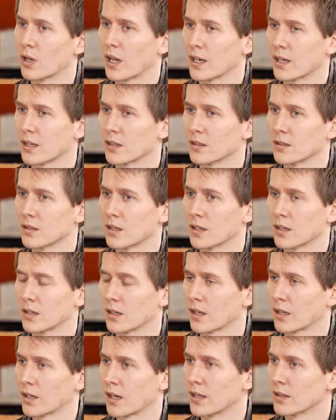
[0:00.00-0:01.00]
like a,
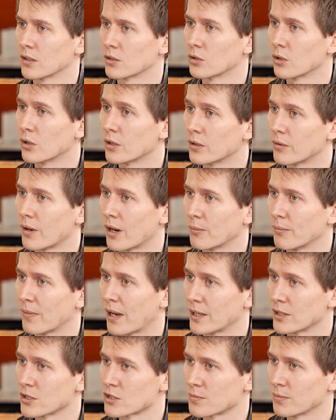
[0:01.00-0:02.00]
a, a kind of turnaround
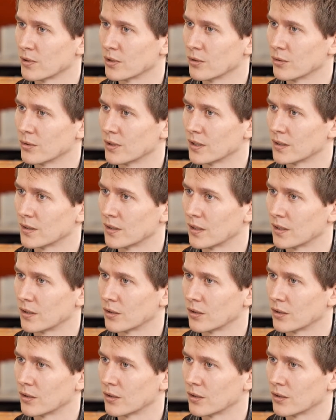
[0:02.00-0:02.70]
management you did there.